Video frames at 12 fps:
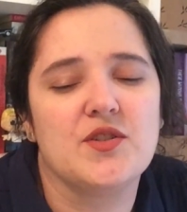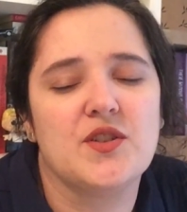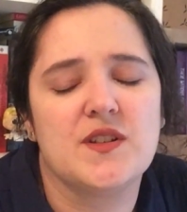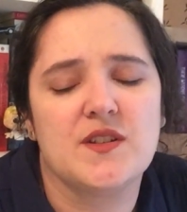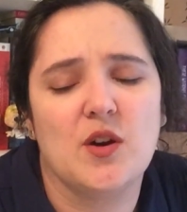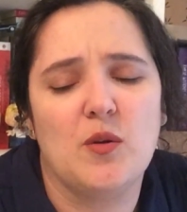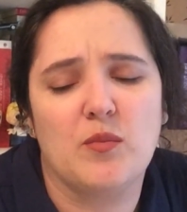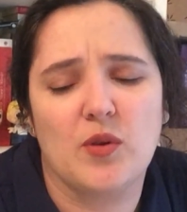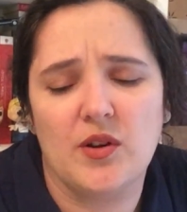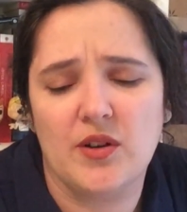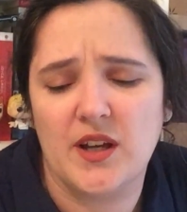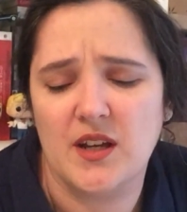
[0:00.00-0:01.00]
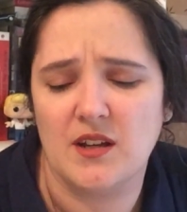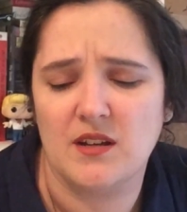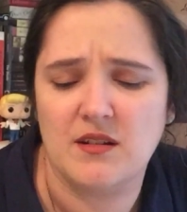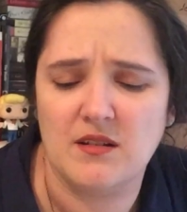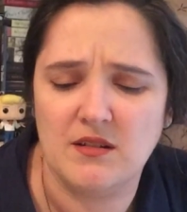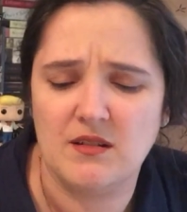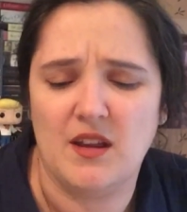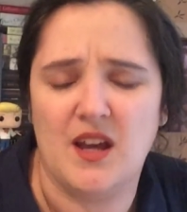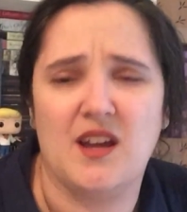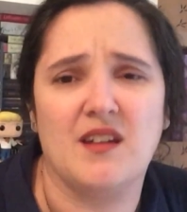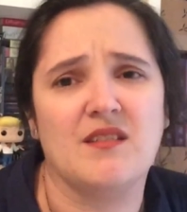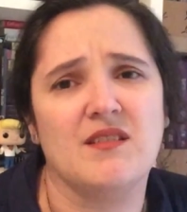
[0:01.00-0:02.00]
She's so brilliant.
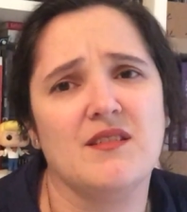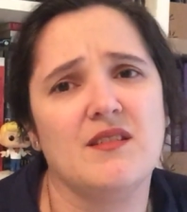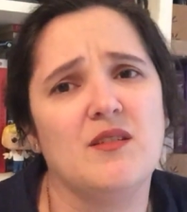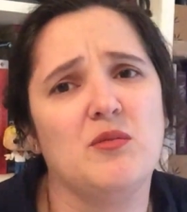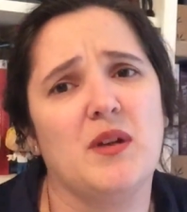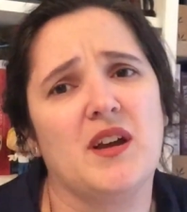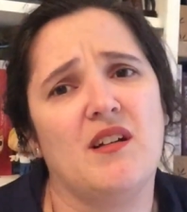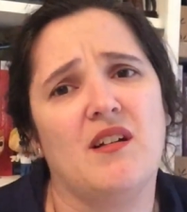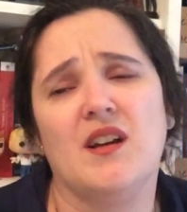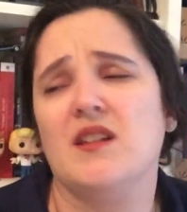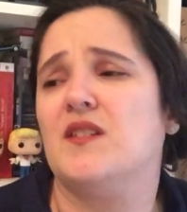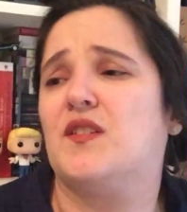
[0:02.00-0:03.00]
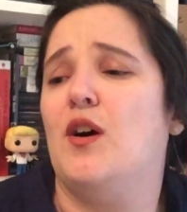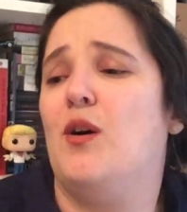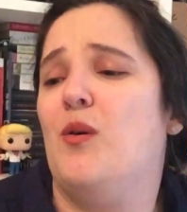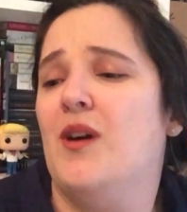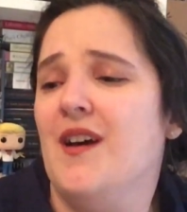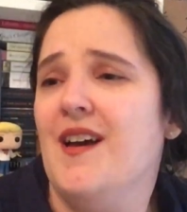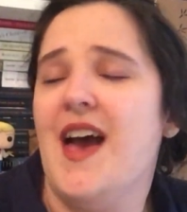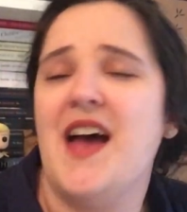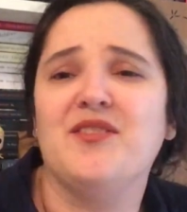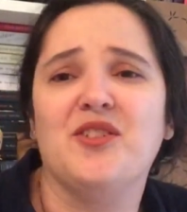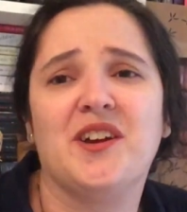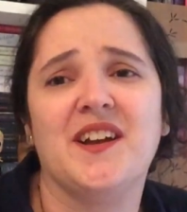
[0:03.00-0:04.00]
Like, oh my god. So,
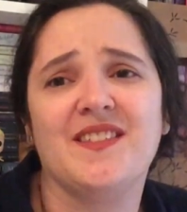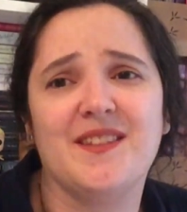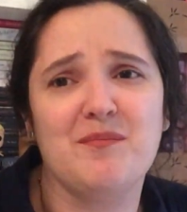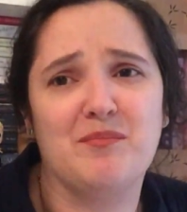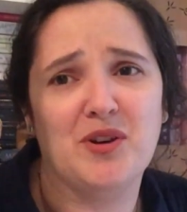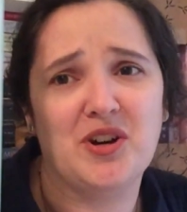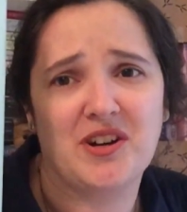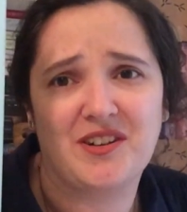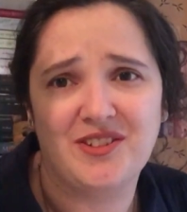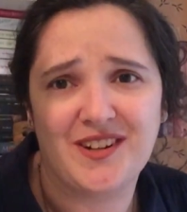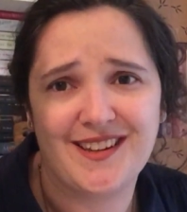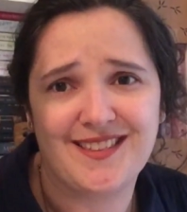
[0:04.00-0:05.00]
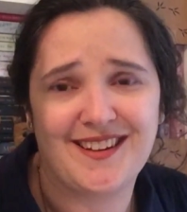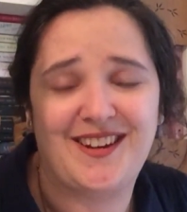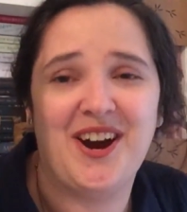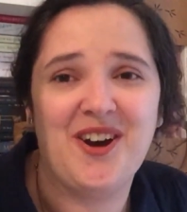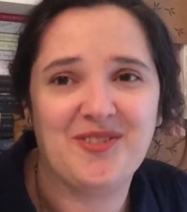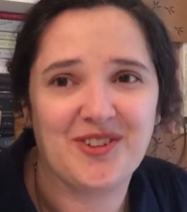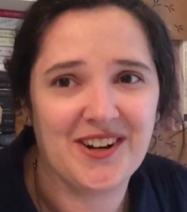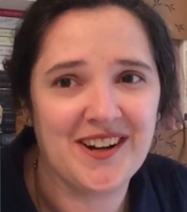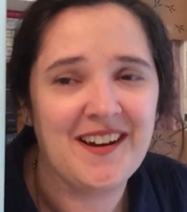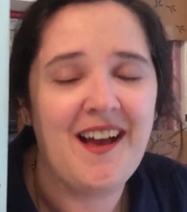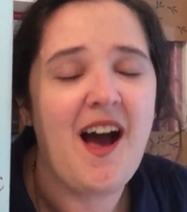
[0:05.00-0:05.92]
and look at the book. Look at the cover.